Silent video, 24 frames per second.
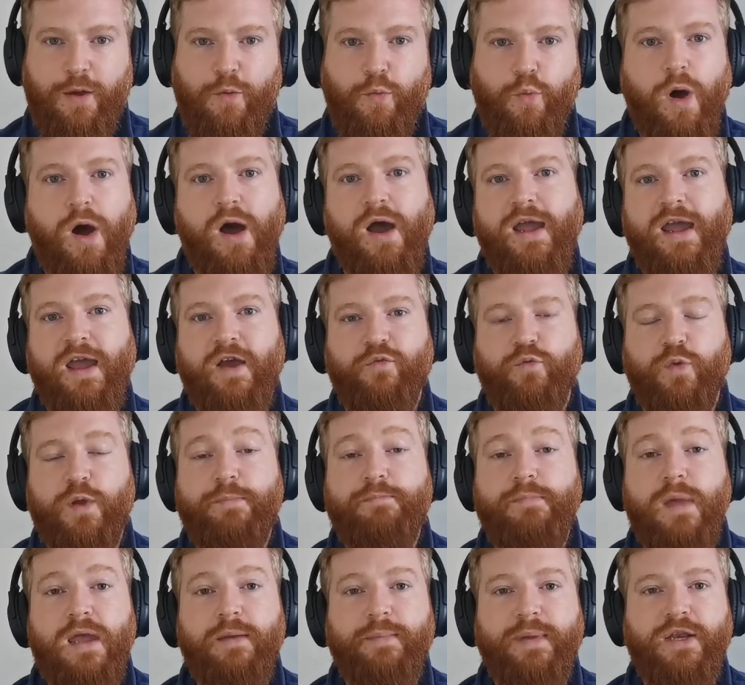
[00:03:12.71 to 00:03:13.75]
Why have we
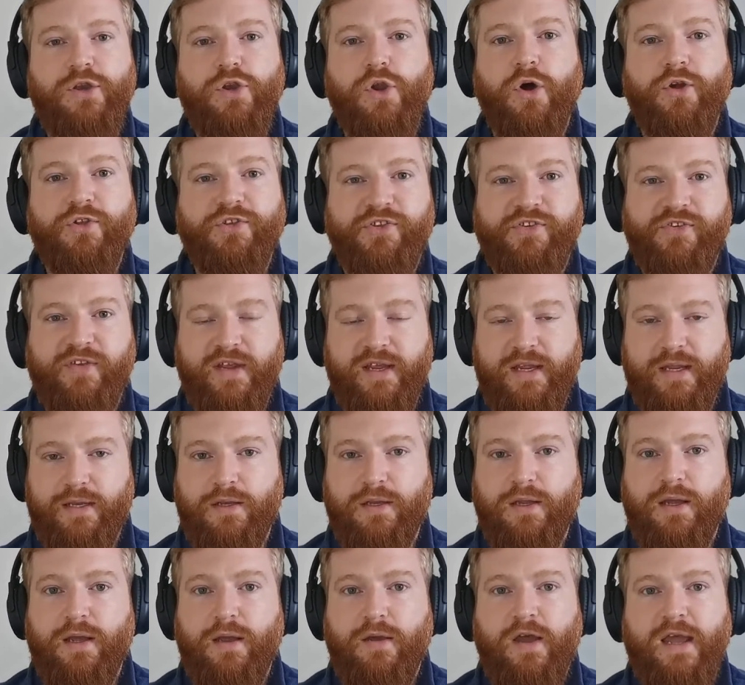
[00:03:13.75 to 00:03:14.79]
maybe not seen